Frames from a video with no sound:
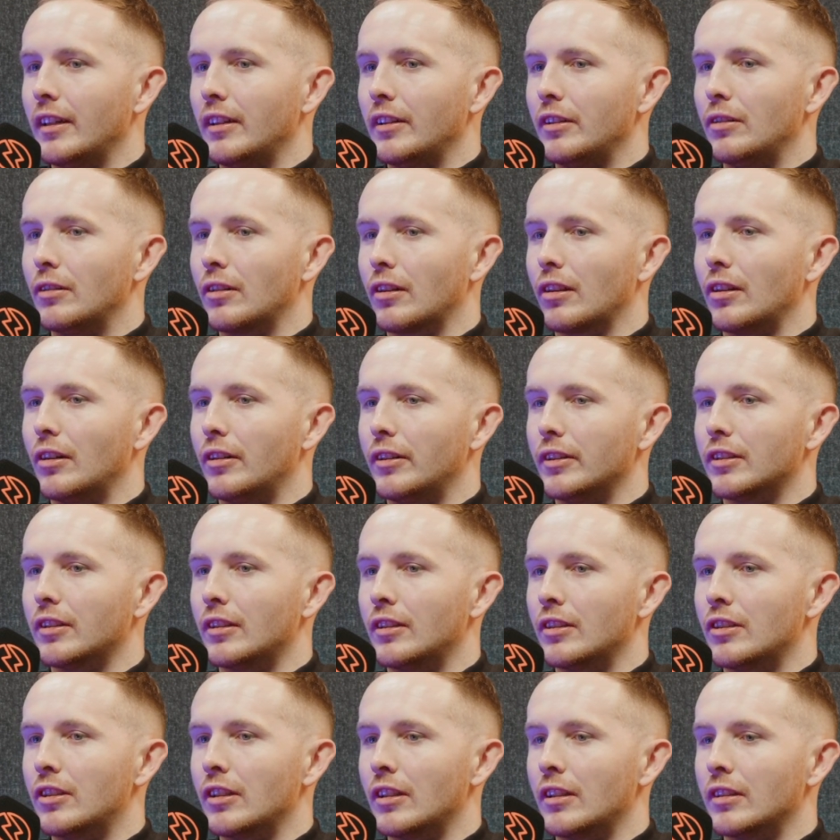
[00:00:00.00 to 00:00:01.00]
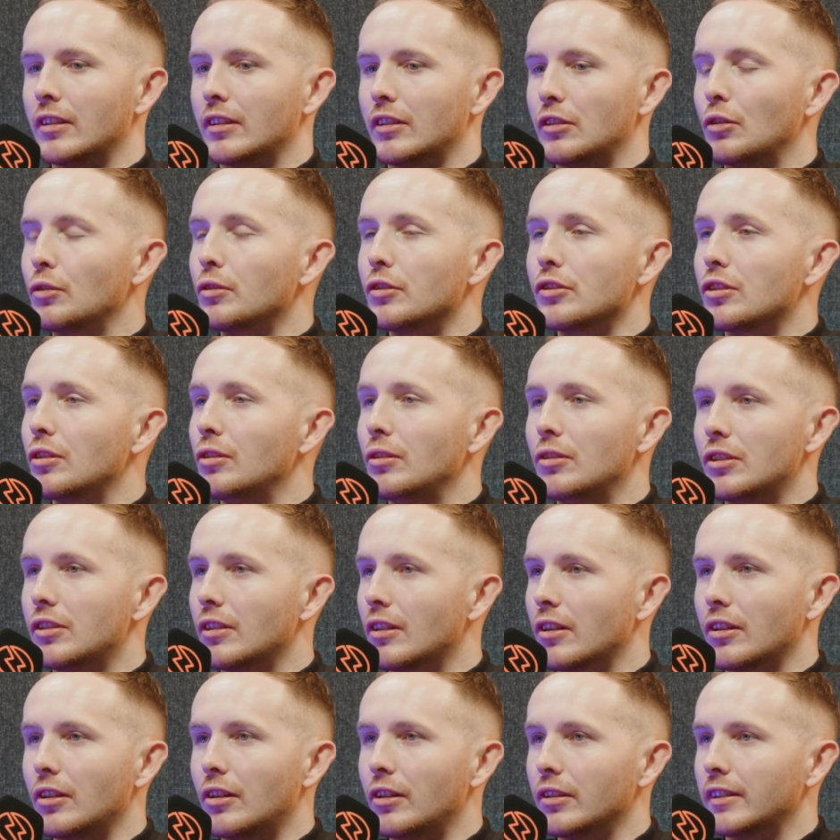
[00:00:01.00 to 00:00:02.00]
your thoughts are just, you don't choose your
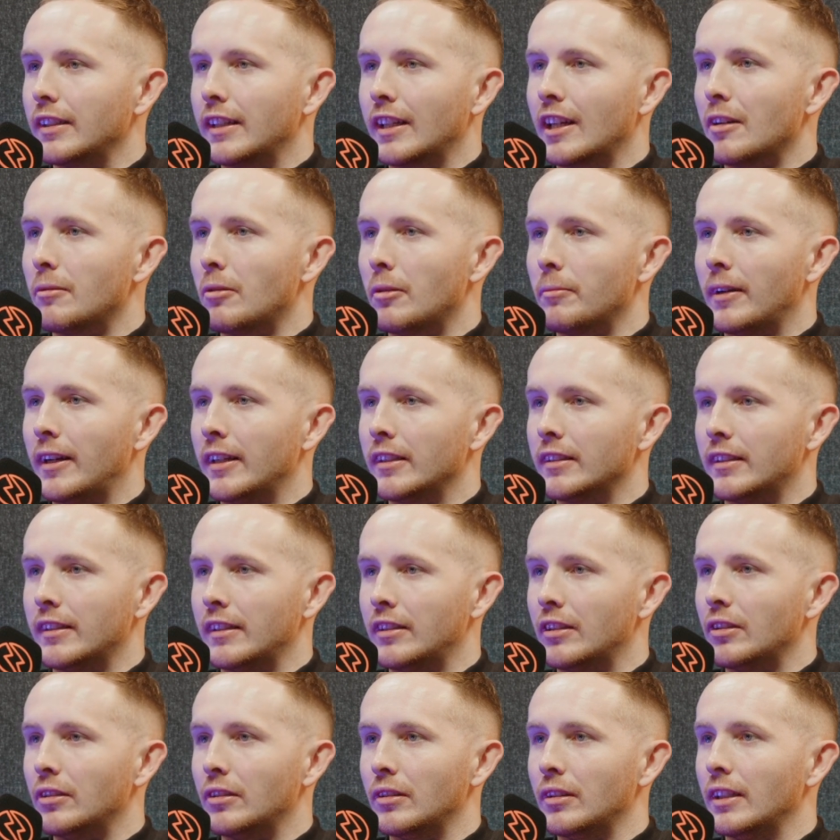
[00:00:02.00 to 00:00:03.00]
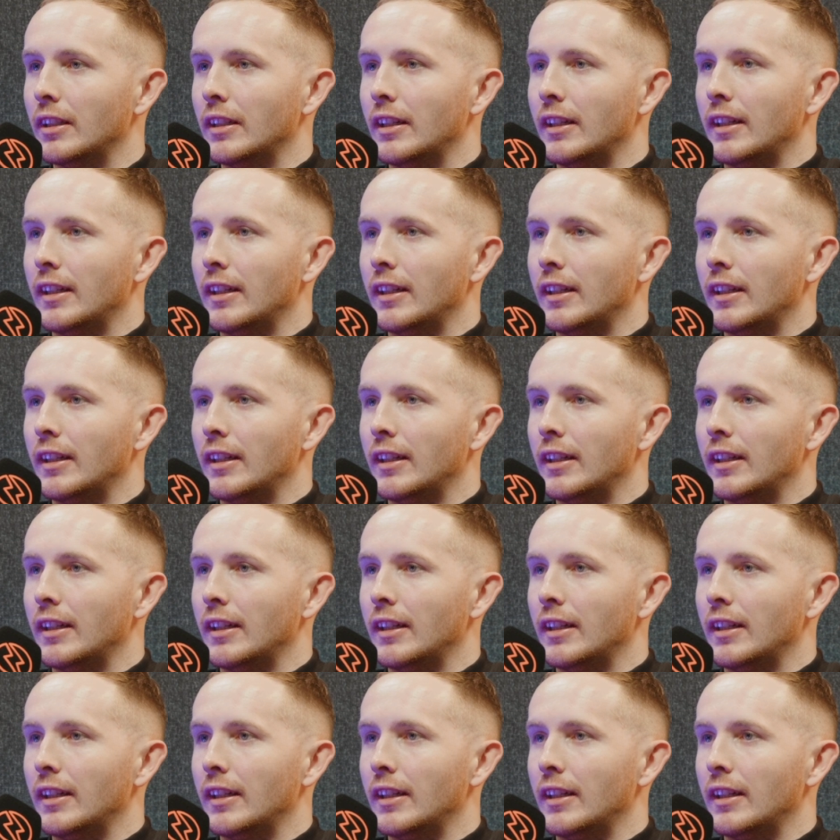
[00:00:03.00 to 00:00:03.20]
thoughts, they come up as they do,